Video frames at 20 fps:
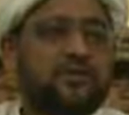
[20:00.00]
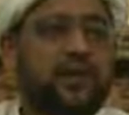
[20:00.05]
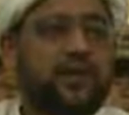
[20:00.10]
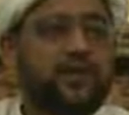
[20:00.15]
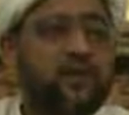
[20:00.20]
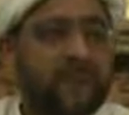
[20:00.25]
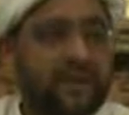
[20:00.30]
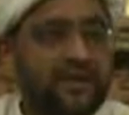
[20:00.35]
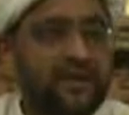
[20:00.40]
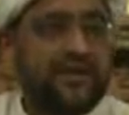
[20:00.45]
is
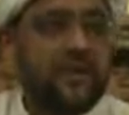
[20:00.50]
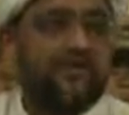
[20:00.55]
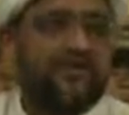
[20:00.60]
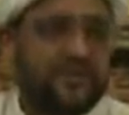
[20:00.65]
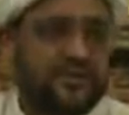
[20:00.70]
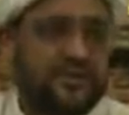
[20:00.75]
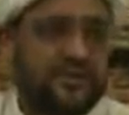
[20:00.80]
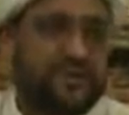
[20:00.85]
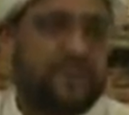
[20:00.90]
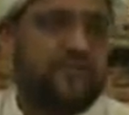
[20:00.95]

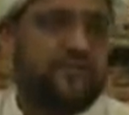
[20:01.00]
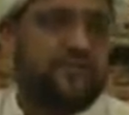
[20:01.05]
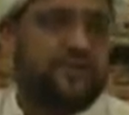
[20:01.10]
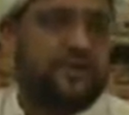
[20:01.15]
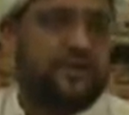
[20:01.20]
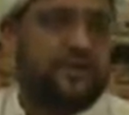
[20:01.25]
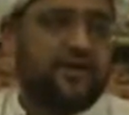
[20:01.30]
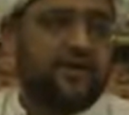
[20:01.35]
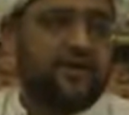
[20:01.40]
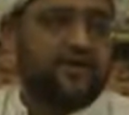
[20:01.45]
obligations that
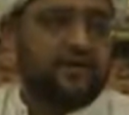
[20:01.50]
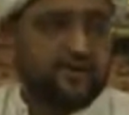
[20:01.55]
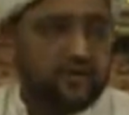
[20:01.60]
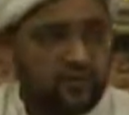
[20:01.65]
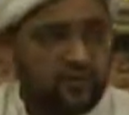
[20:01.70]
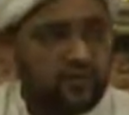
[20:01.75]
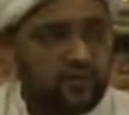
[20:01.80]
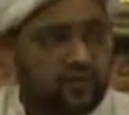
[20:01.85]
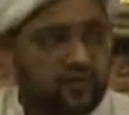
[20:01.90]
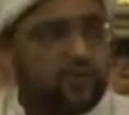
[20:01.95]
define us.
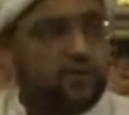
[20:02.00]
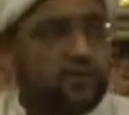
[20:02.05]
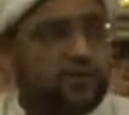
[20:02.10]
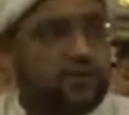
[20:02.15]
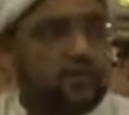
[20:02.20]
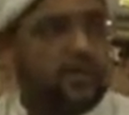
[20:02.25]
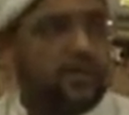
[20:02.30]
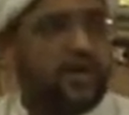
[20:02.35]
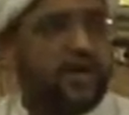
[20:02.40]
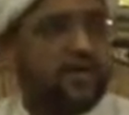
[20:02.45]
Do you do
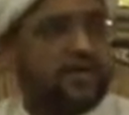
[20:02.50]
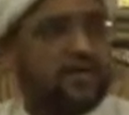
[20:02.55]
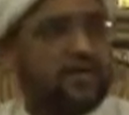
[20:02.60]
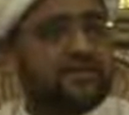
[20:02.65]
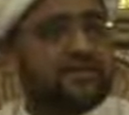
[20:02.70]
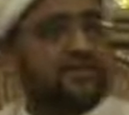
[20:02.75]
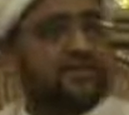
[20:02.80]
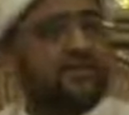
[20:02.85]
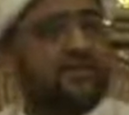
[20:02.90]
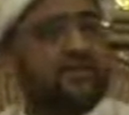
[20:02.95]
what Allah has
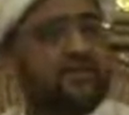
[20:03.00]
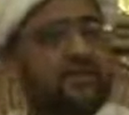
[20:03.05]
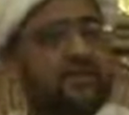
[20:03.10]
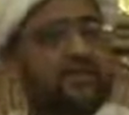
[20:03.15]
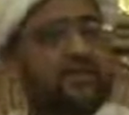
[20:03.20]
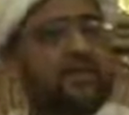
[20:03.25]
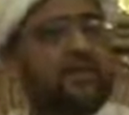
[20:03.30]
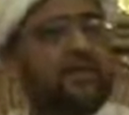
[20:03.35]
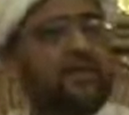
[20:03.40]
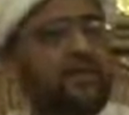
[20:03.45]
asked you to
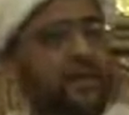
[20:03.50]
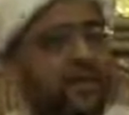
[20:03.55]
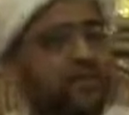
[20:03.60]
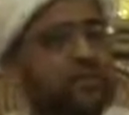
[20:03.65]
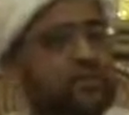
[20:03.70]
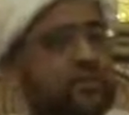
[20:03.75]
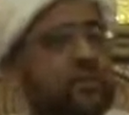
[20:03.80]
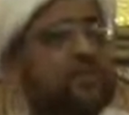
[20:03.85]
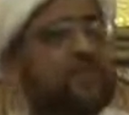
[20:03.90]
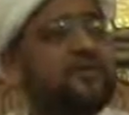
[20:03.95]
do?
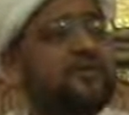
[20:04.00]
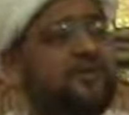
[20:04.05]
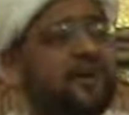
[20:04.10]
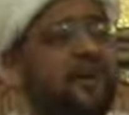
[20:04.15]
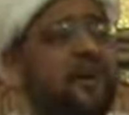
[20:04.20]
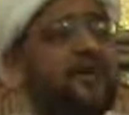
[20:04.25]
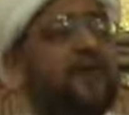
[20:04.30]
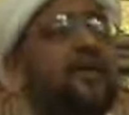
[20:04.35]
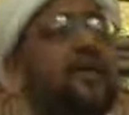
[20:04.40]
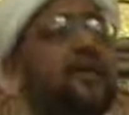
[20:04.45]
That's what will
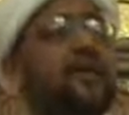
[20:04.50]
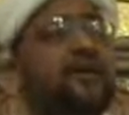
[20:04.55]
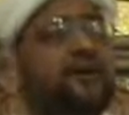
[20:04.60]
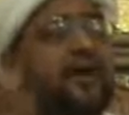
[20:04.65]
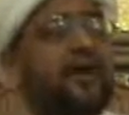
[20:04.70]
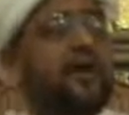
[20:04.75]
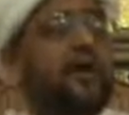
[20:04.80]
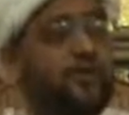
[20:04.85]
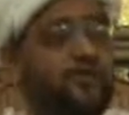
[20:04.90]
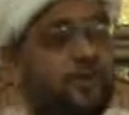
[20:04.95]
define
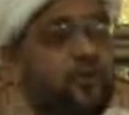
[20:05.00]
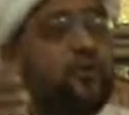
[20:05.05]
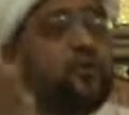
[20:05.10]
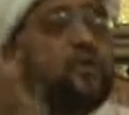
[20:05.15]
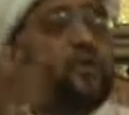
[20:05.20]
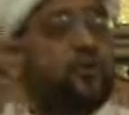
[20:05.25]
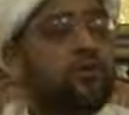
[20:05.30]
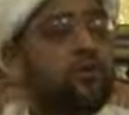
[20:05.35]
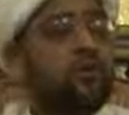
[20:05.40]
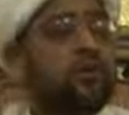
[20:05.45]
that if you
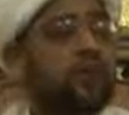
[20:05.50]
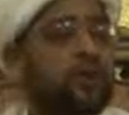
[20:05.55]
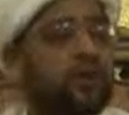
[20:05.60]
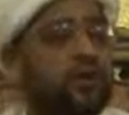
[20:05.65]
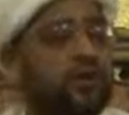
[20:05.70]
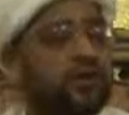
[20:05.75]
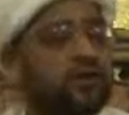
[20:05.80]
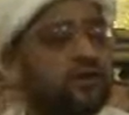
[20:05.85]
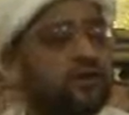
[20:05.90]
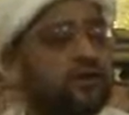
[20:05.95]
are good or
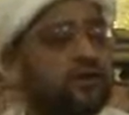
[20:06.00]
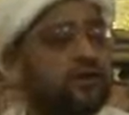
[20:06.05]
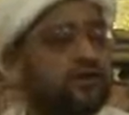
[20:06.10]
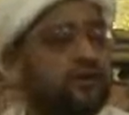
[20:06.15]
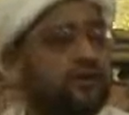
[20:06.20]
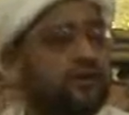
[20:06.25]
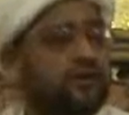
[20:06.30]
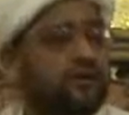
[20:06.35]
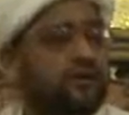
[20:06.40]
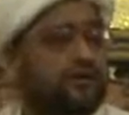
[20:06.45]
not.
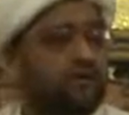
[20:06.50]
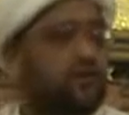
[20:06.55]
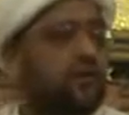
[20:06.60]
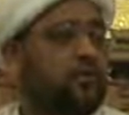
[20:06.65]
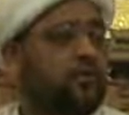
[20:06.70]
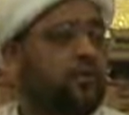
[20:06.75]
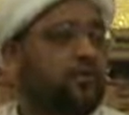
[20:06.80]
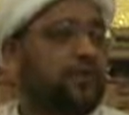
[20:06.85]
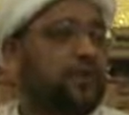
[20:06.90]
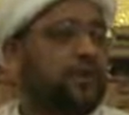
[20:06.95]
If you
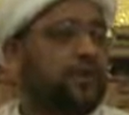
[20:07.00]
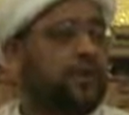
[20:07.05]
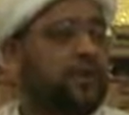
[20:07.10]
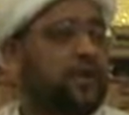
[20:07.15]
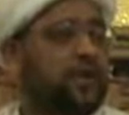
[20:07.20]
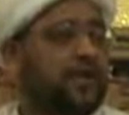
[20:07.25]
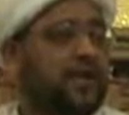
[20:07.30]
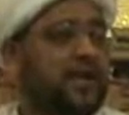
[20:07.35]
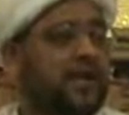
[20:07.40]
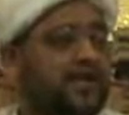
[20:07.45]
don't do what
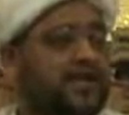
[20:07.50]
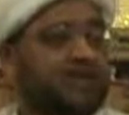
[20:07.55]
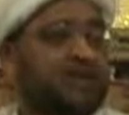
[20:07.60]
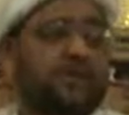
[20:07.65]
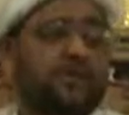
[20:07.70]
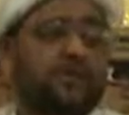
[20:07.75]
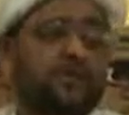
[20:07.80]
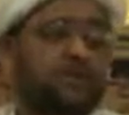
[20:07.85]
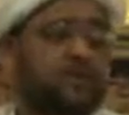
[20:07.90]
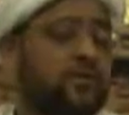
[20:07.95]
Allah is
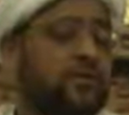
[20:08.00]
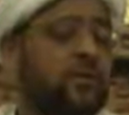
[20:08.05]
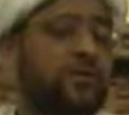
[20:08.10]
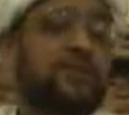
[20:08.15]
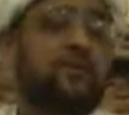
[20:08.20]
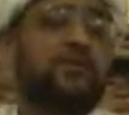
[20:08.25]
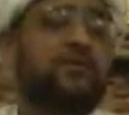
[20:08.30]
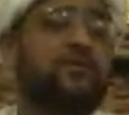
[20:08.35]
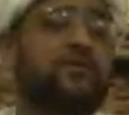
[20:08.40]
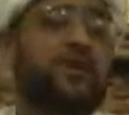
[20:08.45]
asking you to do,
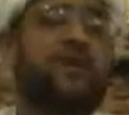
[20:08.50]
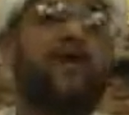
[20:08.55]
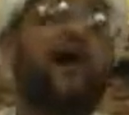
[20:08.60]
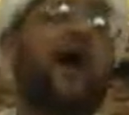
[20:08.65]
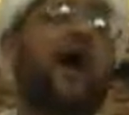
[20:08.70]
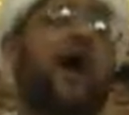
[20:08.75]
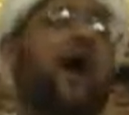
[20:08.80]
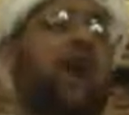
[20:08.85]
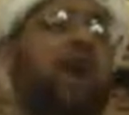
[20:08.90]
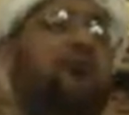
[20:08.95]
it doesn't matter
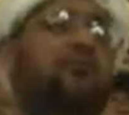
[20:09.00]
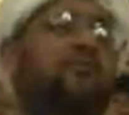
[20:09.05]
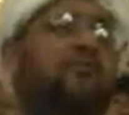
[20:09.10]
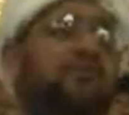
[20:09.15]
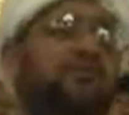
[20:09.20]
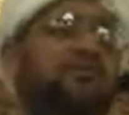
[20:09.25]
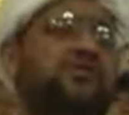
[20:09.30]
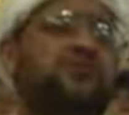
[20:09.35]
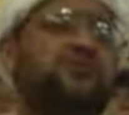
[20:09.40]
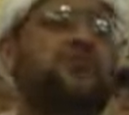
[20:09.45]
how
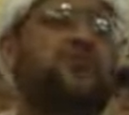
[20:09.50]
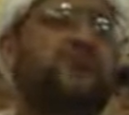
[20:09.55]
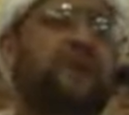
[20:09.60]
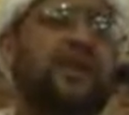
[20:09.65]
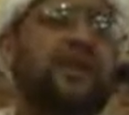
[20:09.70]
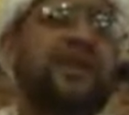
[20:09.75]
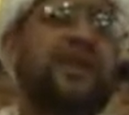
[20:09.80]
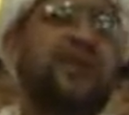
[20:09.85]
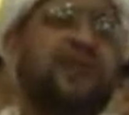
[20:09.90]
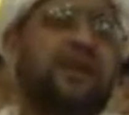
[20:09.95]
much you
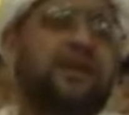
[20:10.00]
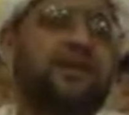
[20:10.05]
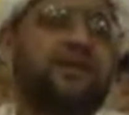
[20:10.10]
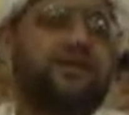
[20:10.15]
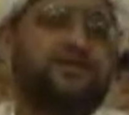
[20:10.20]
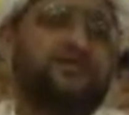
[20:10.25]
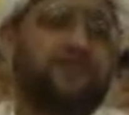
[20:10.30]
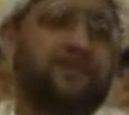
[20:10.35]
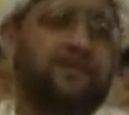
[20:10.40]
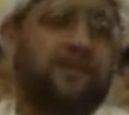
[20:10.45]

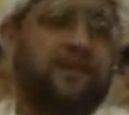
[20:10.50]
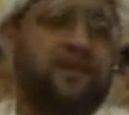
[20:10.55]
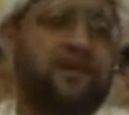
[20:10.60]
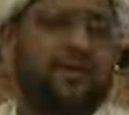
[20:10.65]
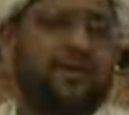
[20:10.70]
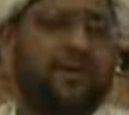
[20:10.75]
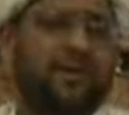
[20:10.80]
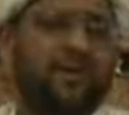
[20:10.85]
claim,